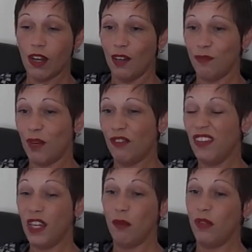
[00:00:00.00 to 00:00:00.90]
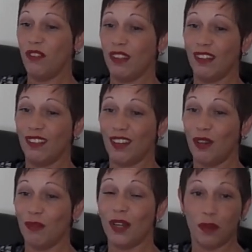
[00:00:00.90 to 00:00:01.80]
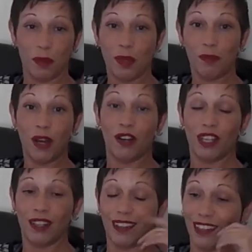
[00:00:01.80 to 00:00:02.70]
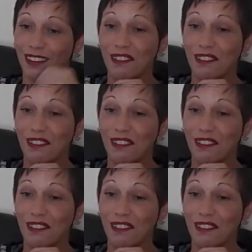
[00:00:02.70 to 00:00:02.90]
My family think that I'm going a bit barking again.